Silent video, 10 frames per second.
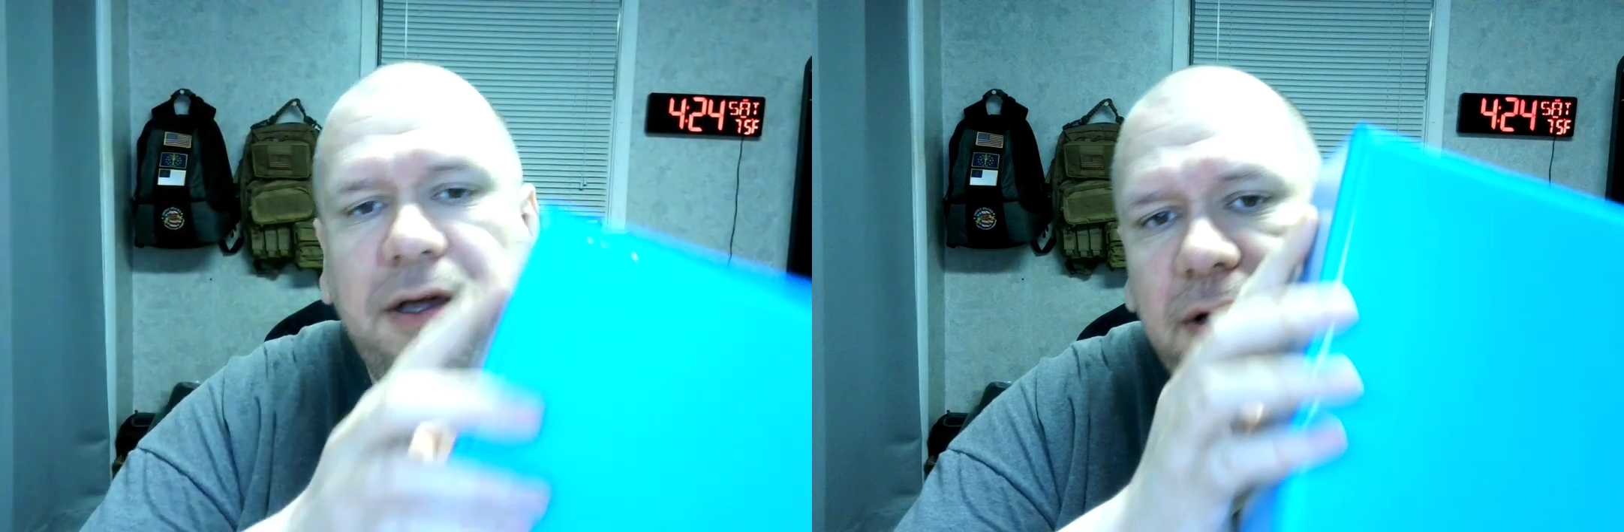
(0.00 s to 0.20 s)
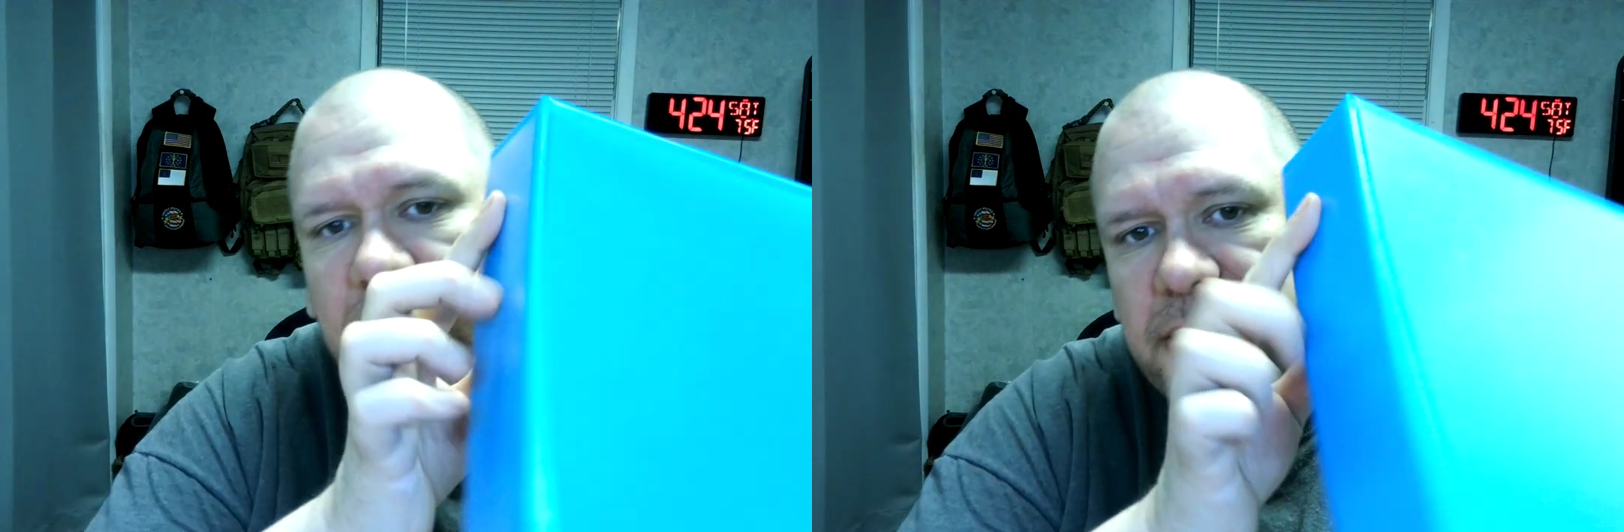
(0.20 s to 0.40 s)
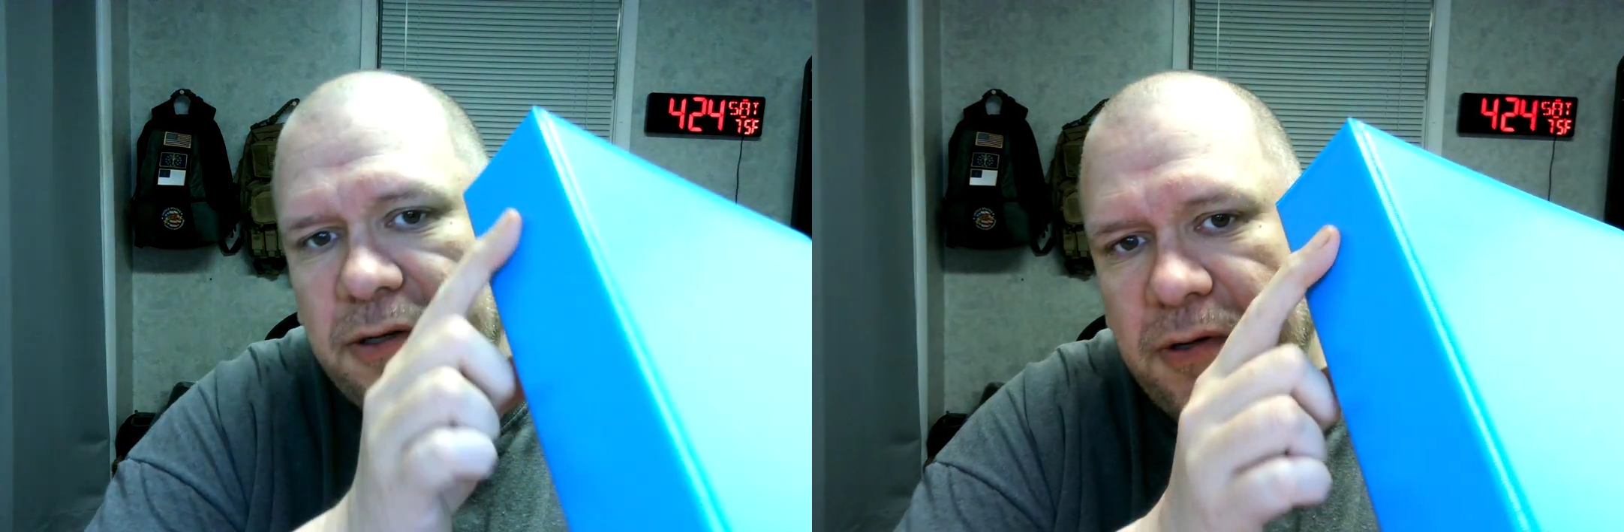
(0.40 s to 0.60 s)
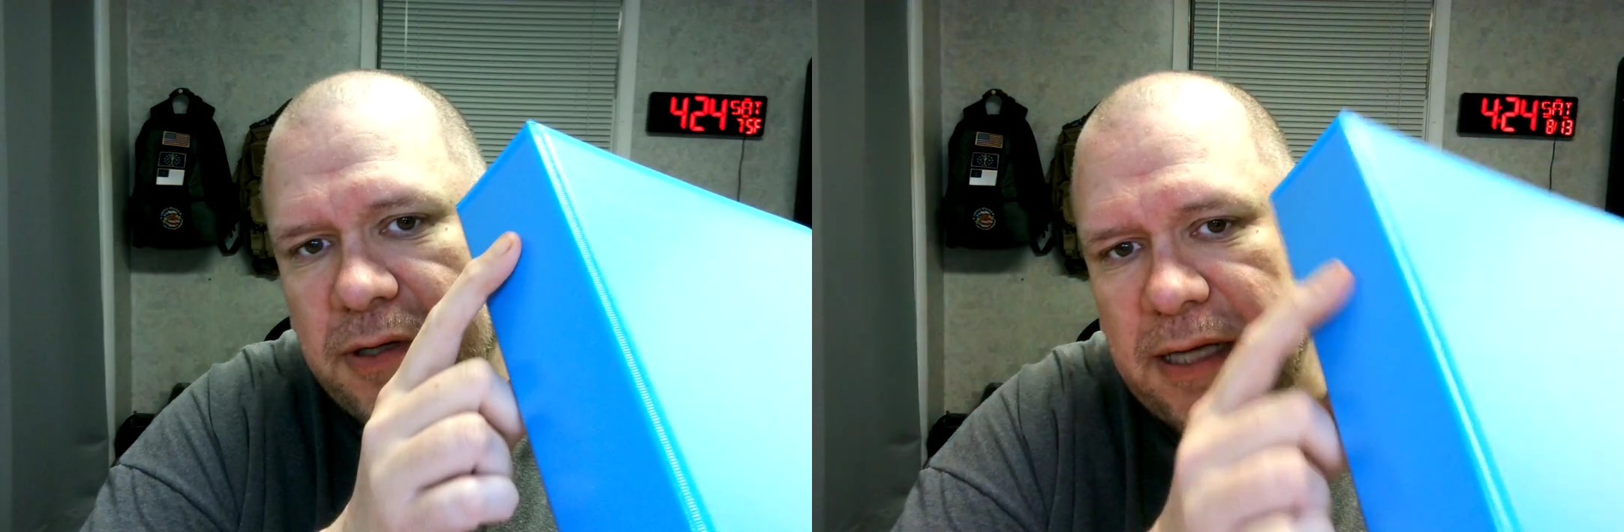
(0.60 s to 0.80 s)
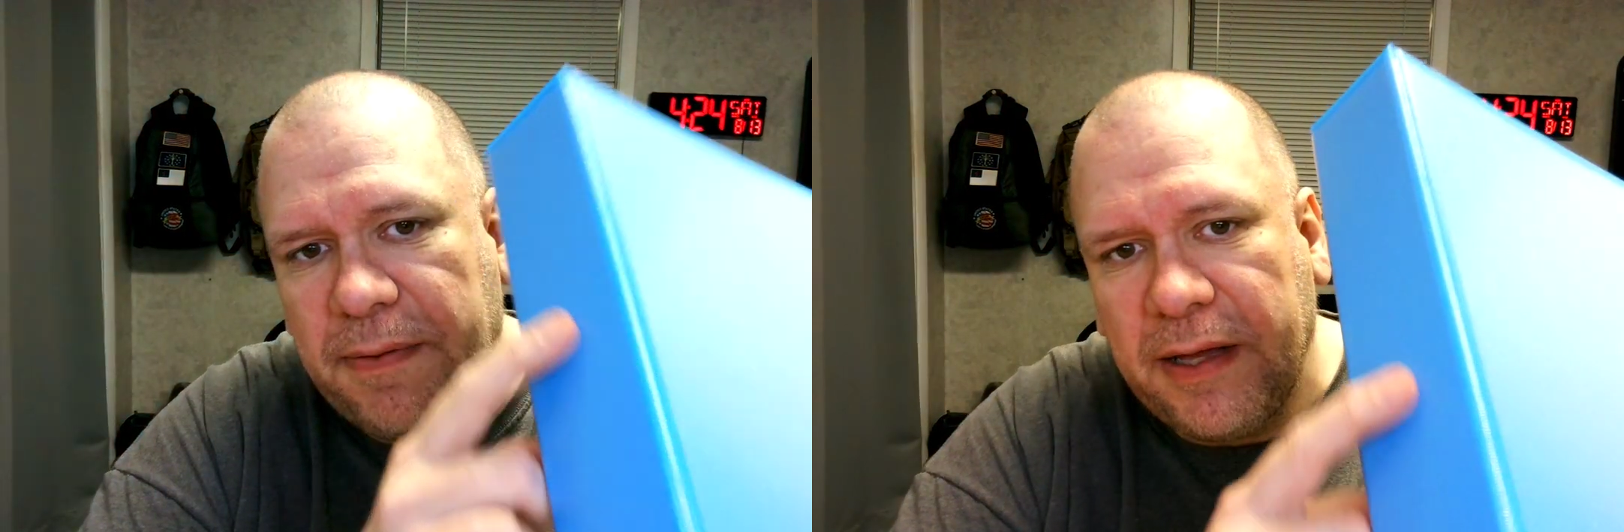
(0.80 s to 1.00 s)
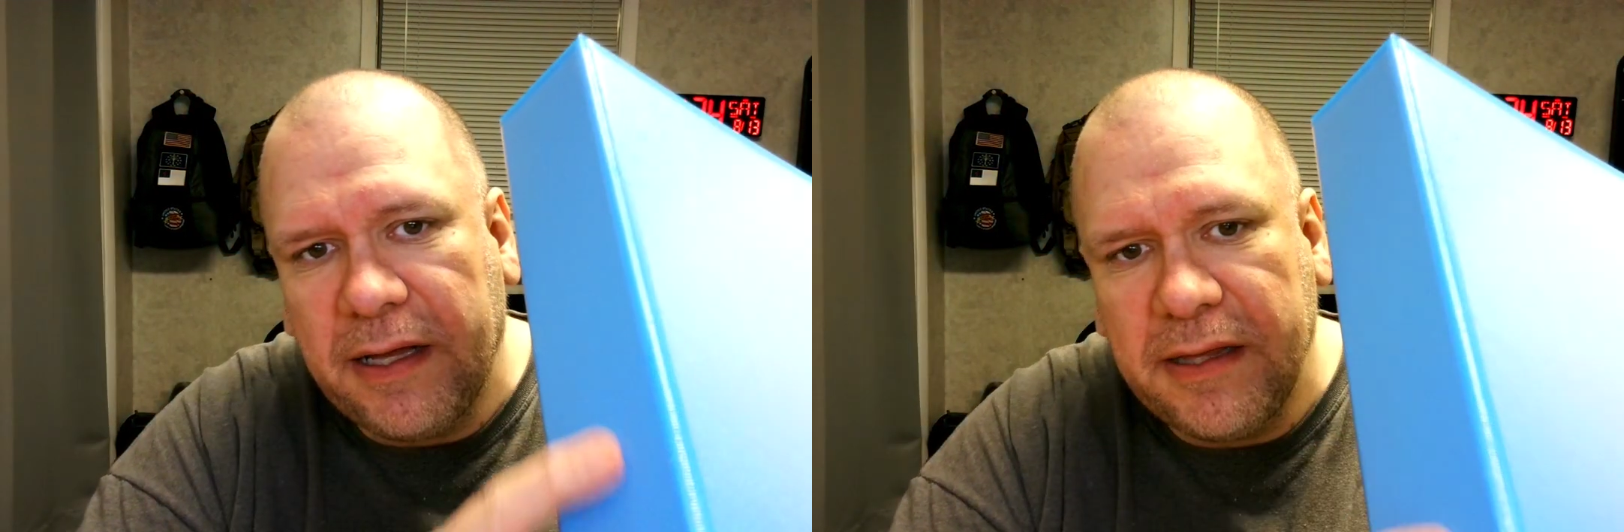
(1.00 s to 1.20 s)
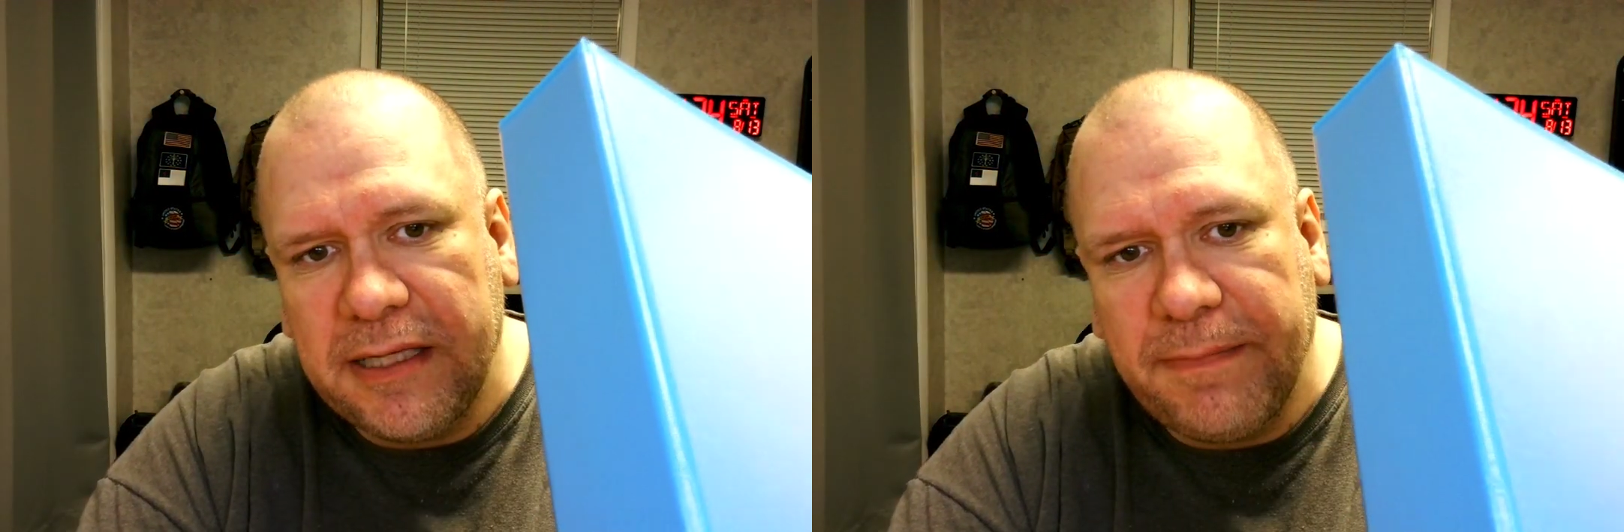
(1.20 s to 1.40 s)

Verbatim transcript: You can also do the same thing on the